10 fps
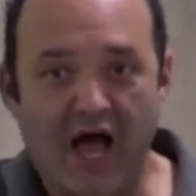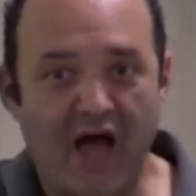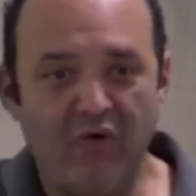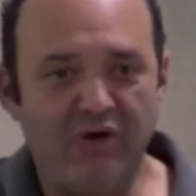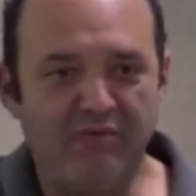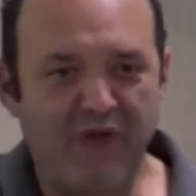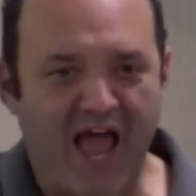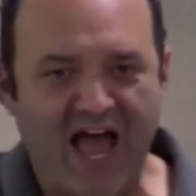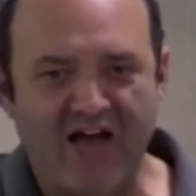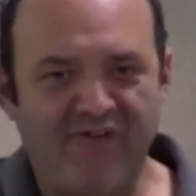I would
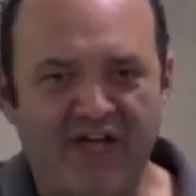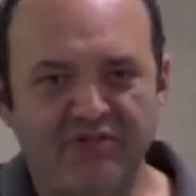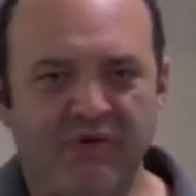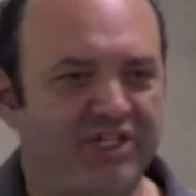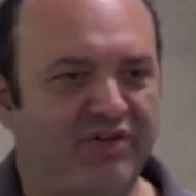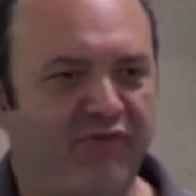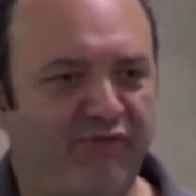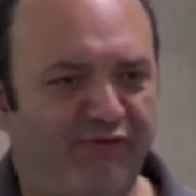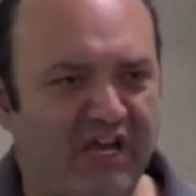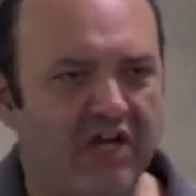have as much
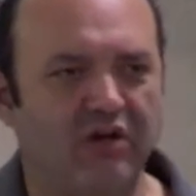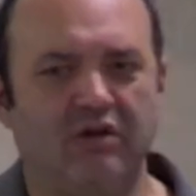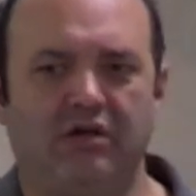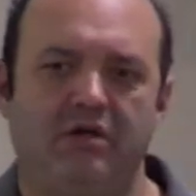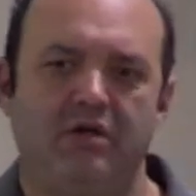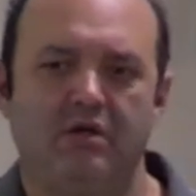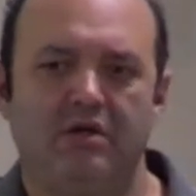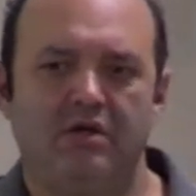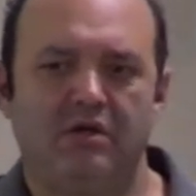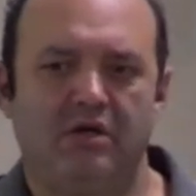fear
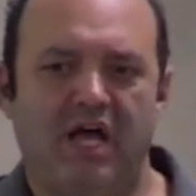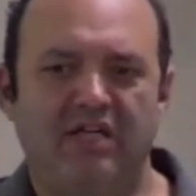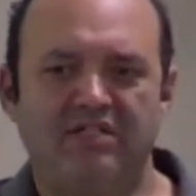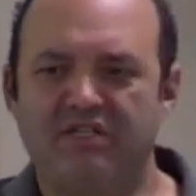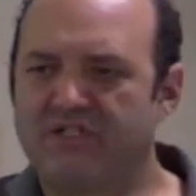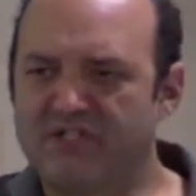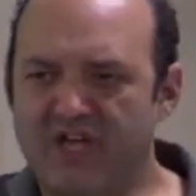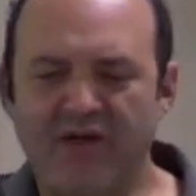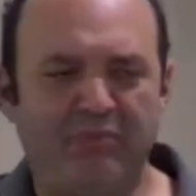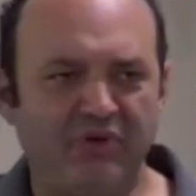as the
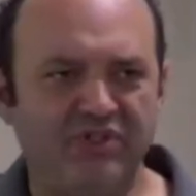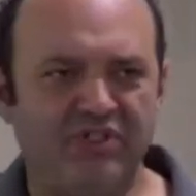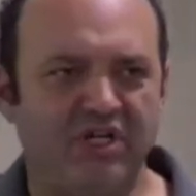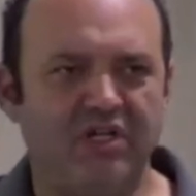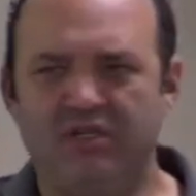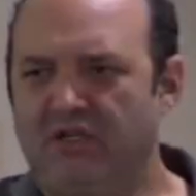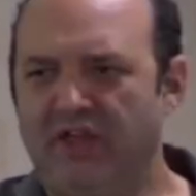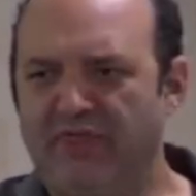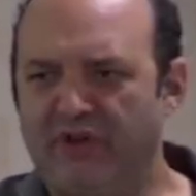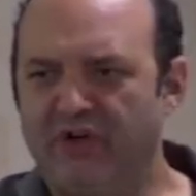disciples did
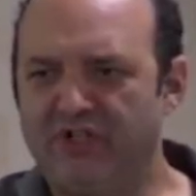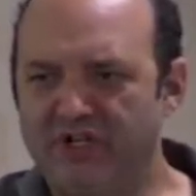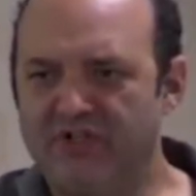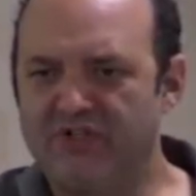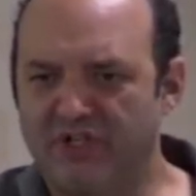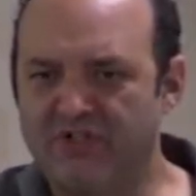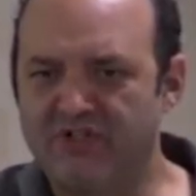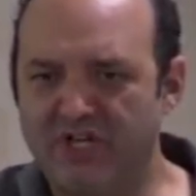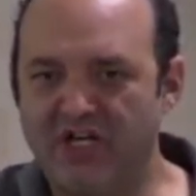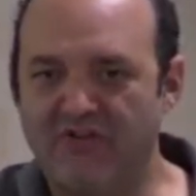in 13 to
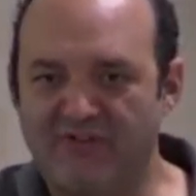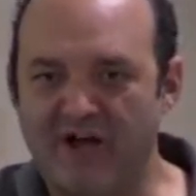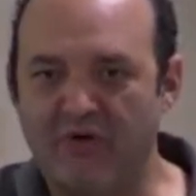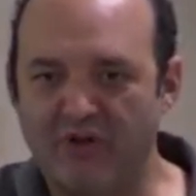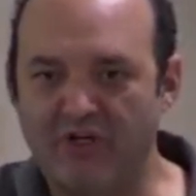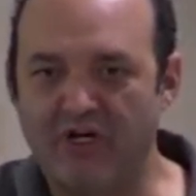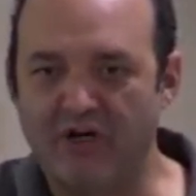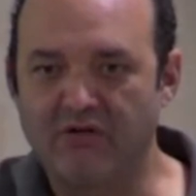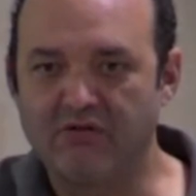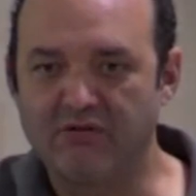16 if I were there.